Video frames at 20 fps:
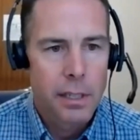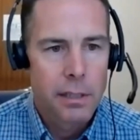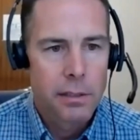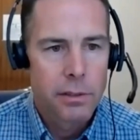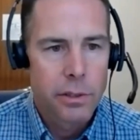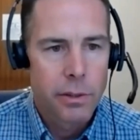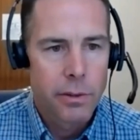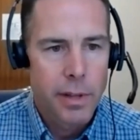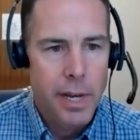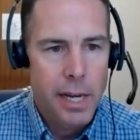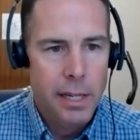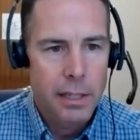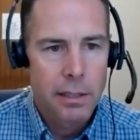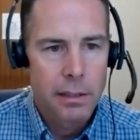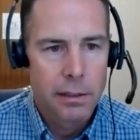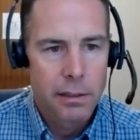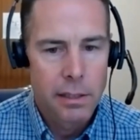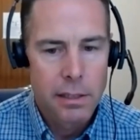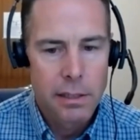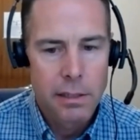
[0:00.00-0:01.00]
And so that
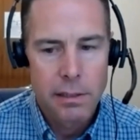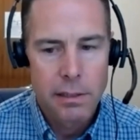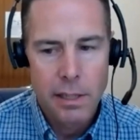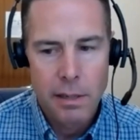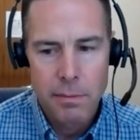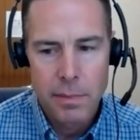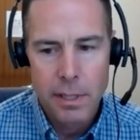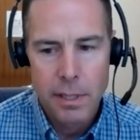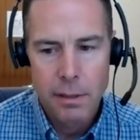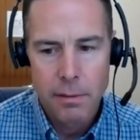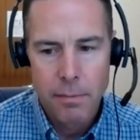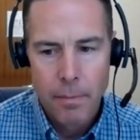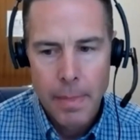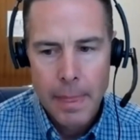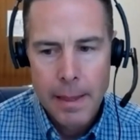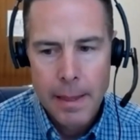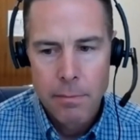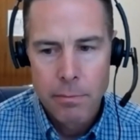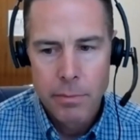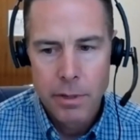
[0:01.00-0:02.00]
can lead to something.
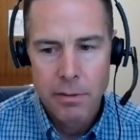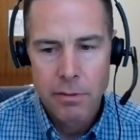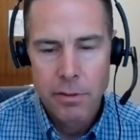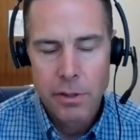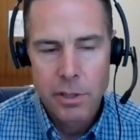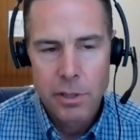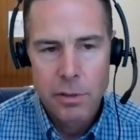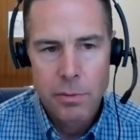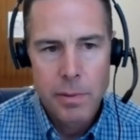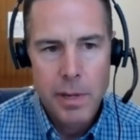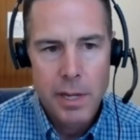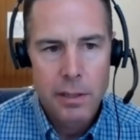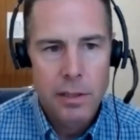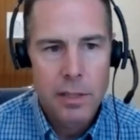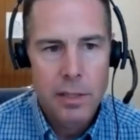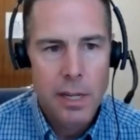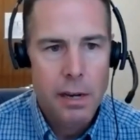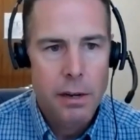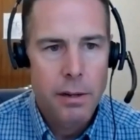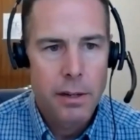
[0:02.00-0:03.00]
But if you're
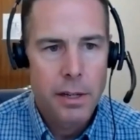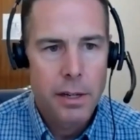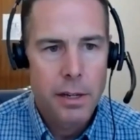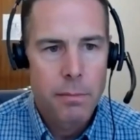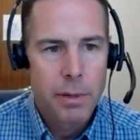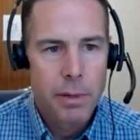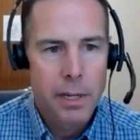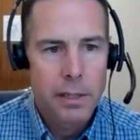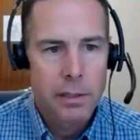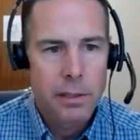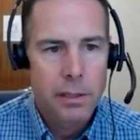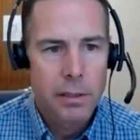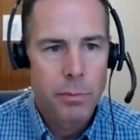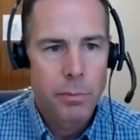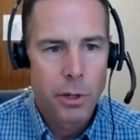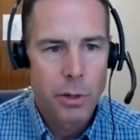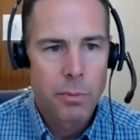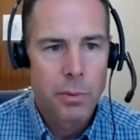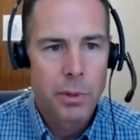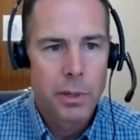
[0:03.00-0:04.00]
spaced out on a bus
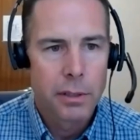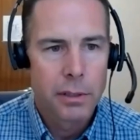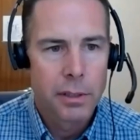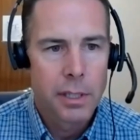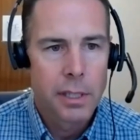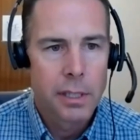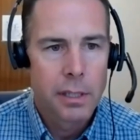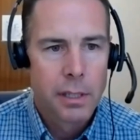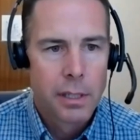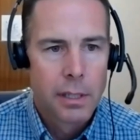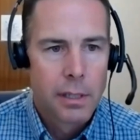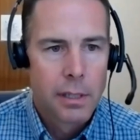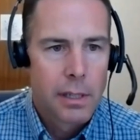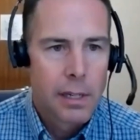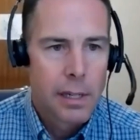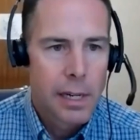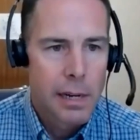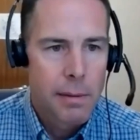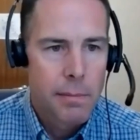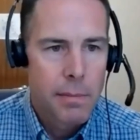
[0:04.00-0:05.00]
appropriately,
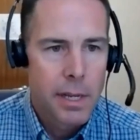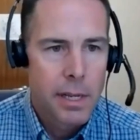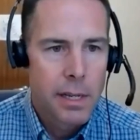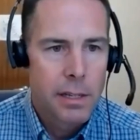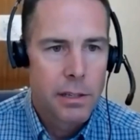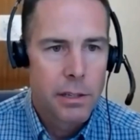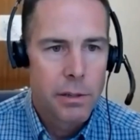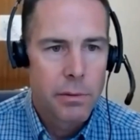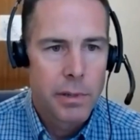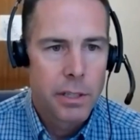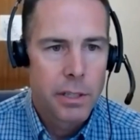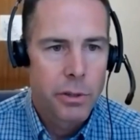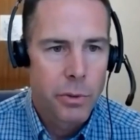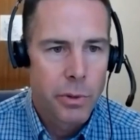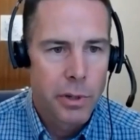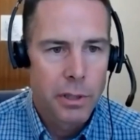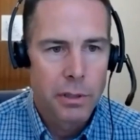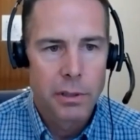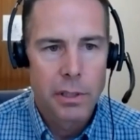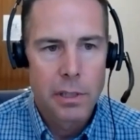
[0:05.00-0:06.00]
um, and you eat
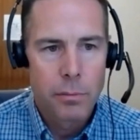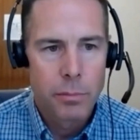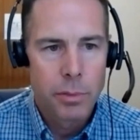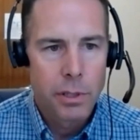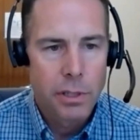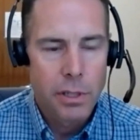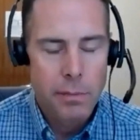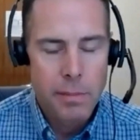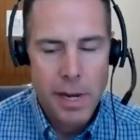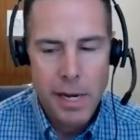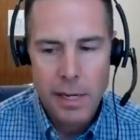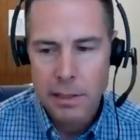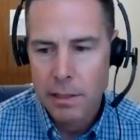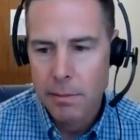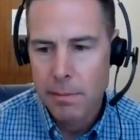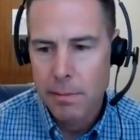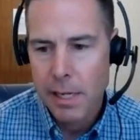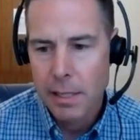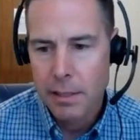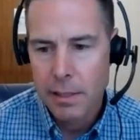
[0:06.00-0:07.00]
quickly and put your
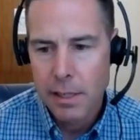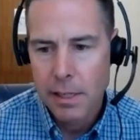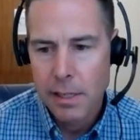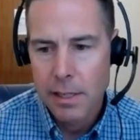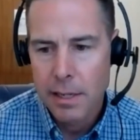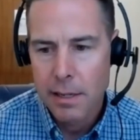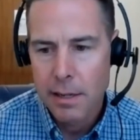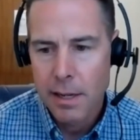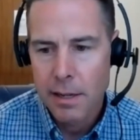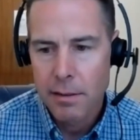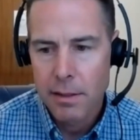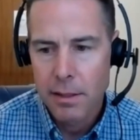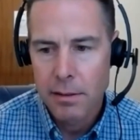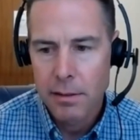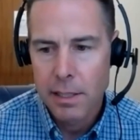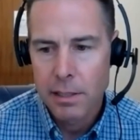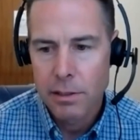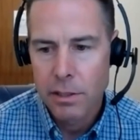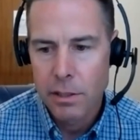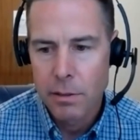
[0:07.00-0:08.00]
mask back on, I, I
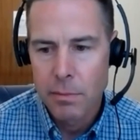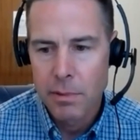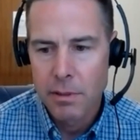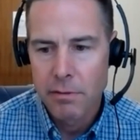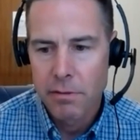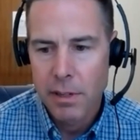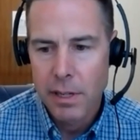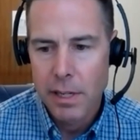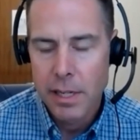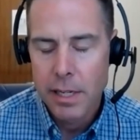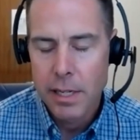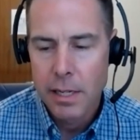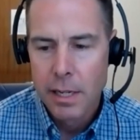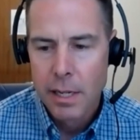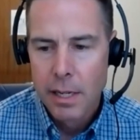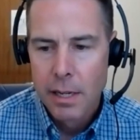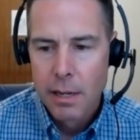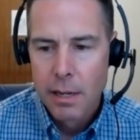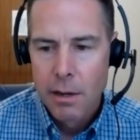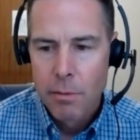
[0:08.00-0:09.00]
think that should be fine
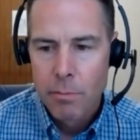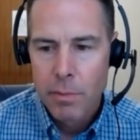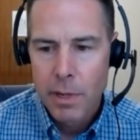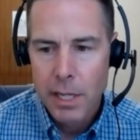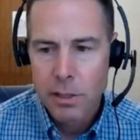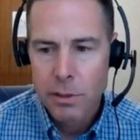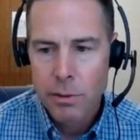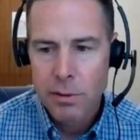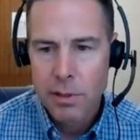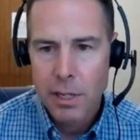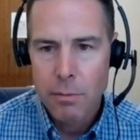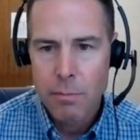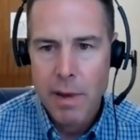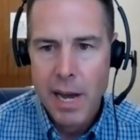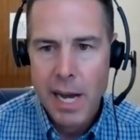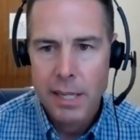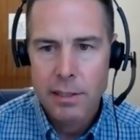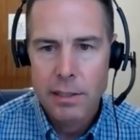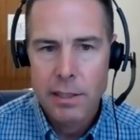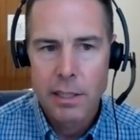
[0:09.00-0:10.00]
but I do think
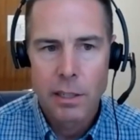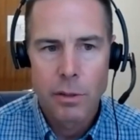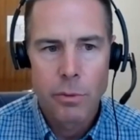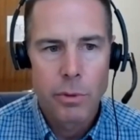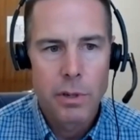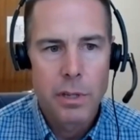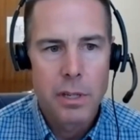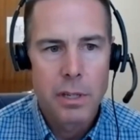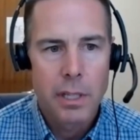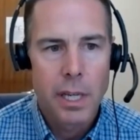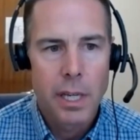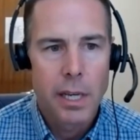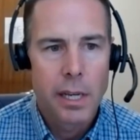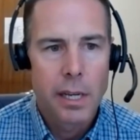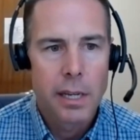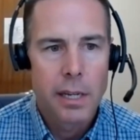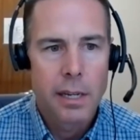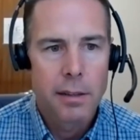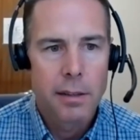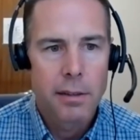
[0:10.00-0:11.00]
masking where you
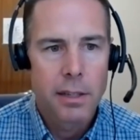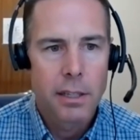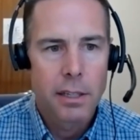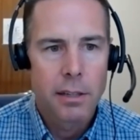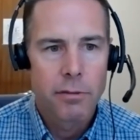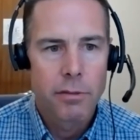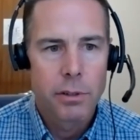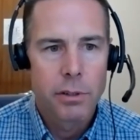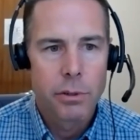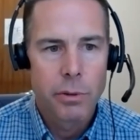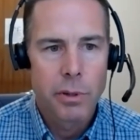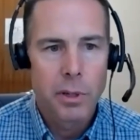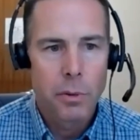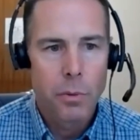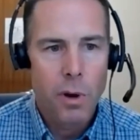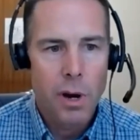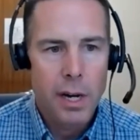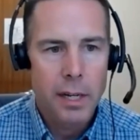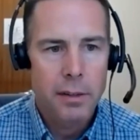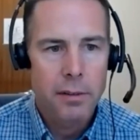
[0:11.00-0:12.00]
can. I think if you're
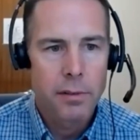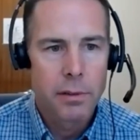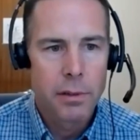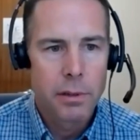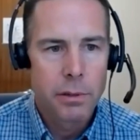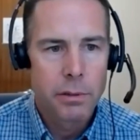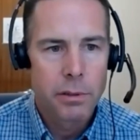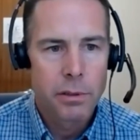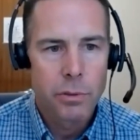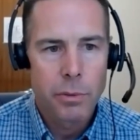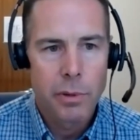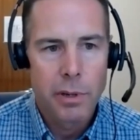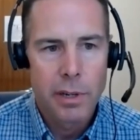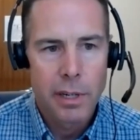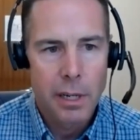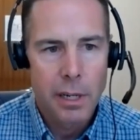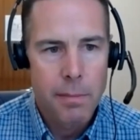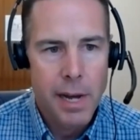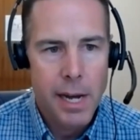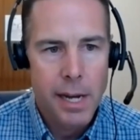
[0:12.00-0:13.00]
doing walkthroughs,
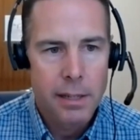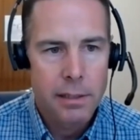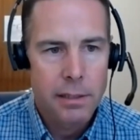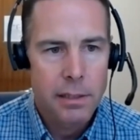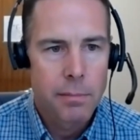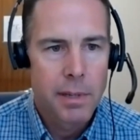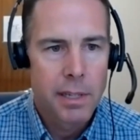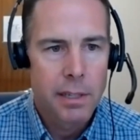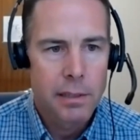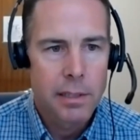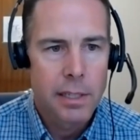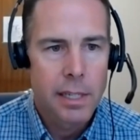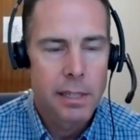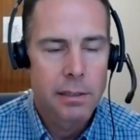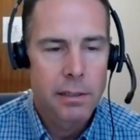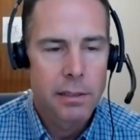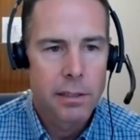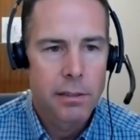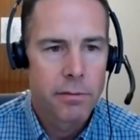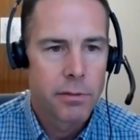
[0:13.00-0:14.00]
wearing a mask makes
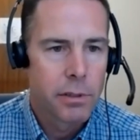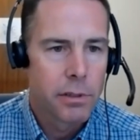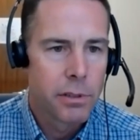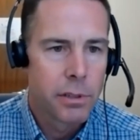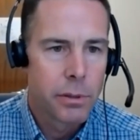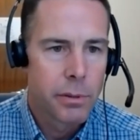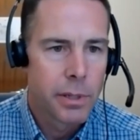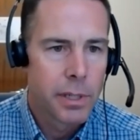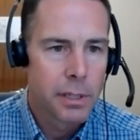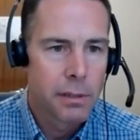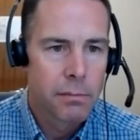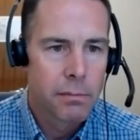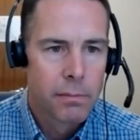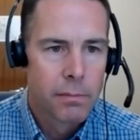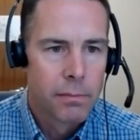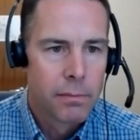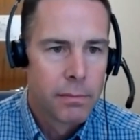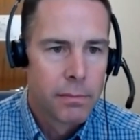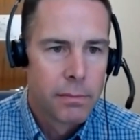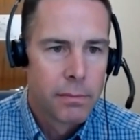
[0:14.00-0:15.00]
sense. If you're doing,
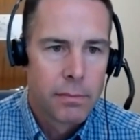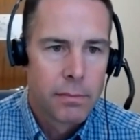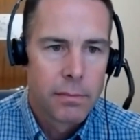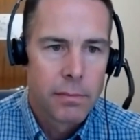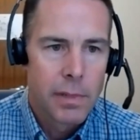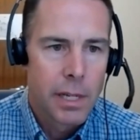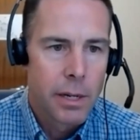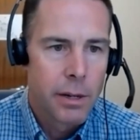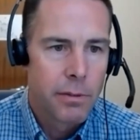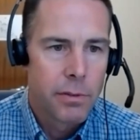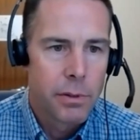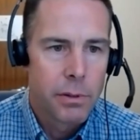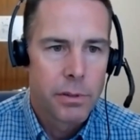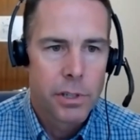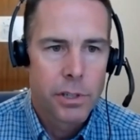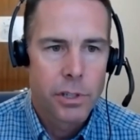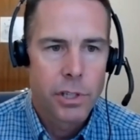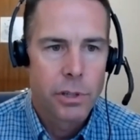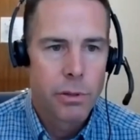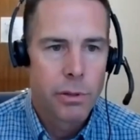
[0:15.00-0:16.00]
you know, if you're
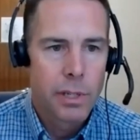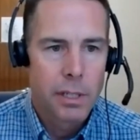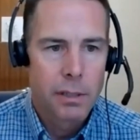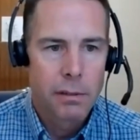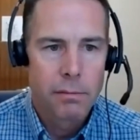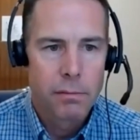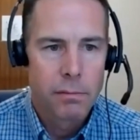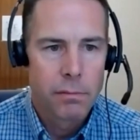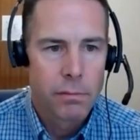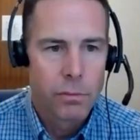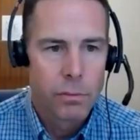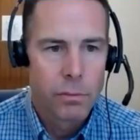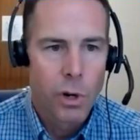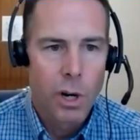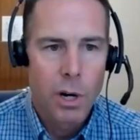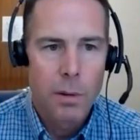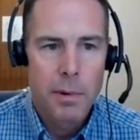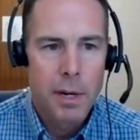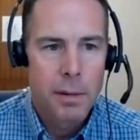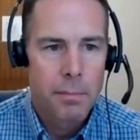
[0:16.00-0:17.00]
just shooting
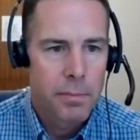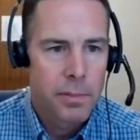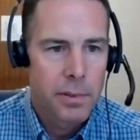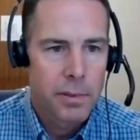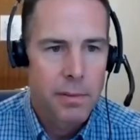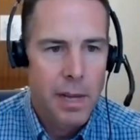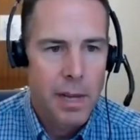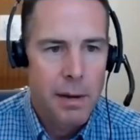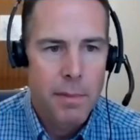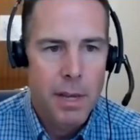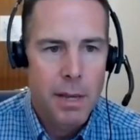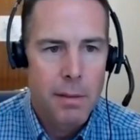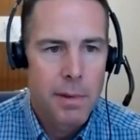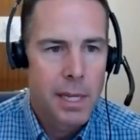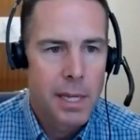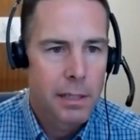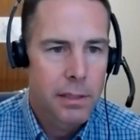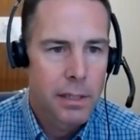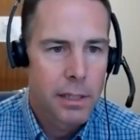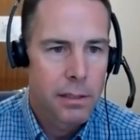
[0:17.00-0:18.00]
warm up, that may
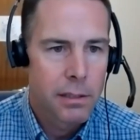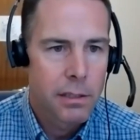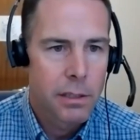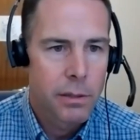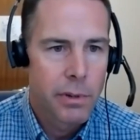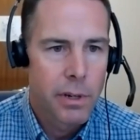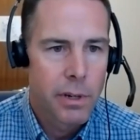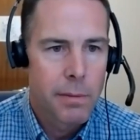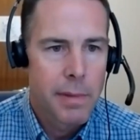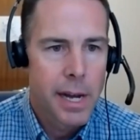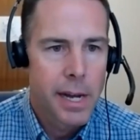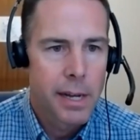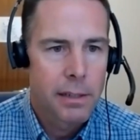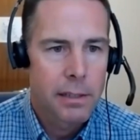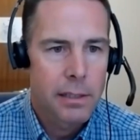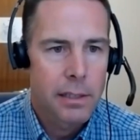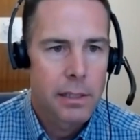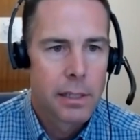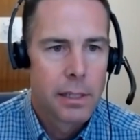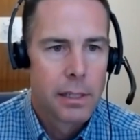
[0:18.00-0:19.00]
make sense to wear a
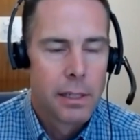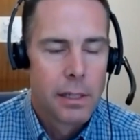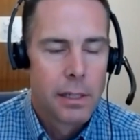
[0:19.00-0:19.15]
mask.